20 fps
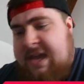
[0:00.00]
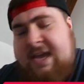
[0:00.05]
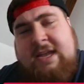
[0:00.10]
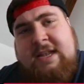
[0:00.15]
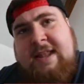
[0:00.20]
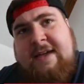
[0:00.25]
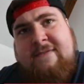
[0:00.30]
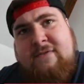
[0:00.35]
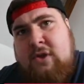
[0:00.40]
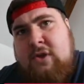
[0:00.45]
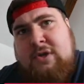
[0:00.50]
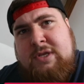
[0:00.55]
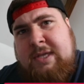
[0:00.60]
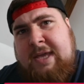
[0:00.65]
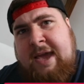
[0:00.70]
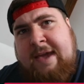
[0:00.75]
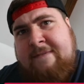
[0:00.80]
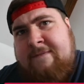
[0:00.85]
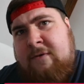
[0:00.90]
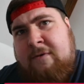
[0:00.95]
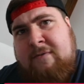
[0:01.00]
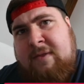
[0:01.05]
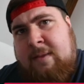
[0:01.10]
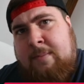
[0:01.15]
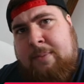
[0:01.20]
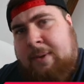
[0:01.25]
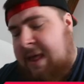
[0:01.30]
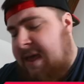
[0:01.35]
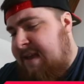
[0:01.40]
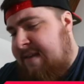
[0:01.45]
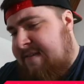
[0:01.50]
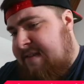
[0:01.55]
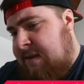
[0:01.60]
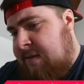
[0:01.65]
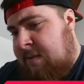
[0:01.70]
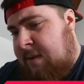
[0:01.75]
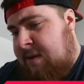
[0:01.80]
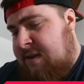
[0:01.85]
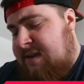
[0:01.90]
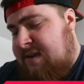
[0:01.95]
he never used to get involved in plays,
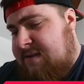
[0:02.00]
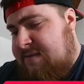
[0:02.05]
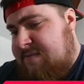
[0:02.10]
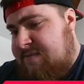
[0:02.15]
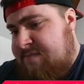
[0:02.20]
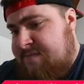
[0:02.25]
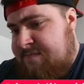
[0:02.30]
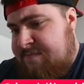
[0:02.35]
and I'm like,